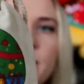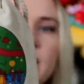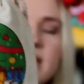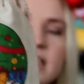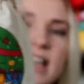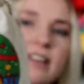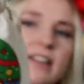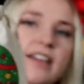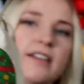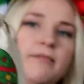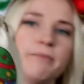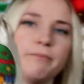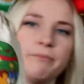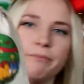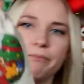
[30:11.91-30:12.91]
pins out in.
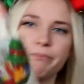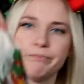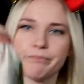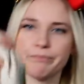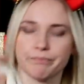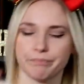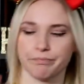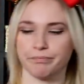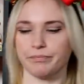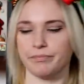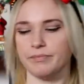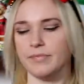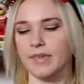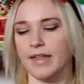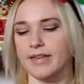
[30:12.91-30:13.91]

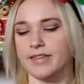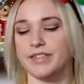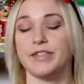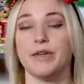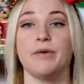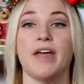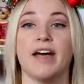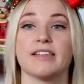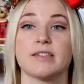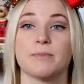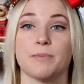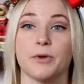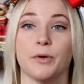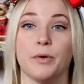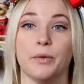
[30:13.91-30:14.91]
So that's
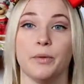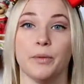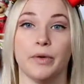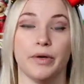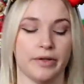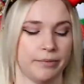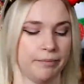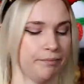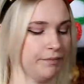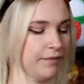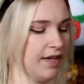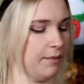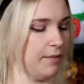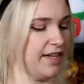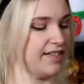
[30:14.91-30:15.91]
cool.
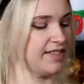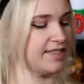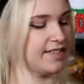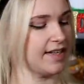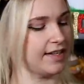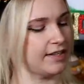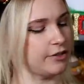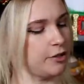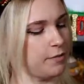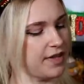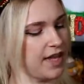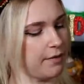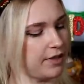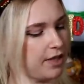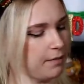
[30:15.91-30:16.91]
I'm excited to open
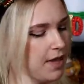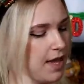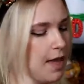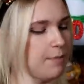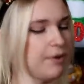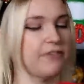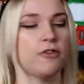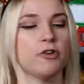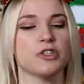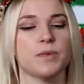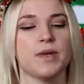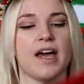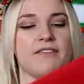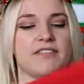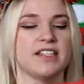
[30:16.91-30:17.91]
that one up. But of course
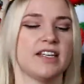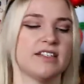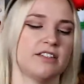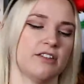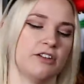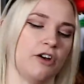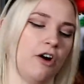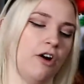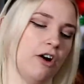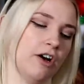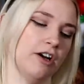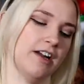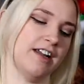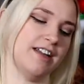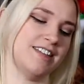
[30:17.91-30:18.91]
we have to get to the
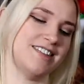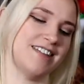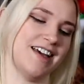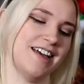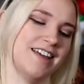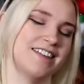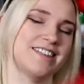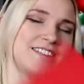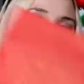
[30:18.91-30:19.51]
card, and it says,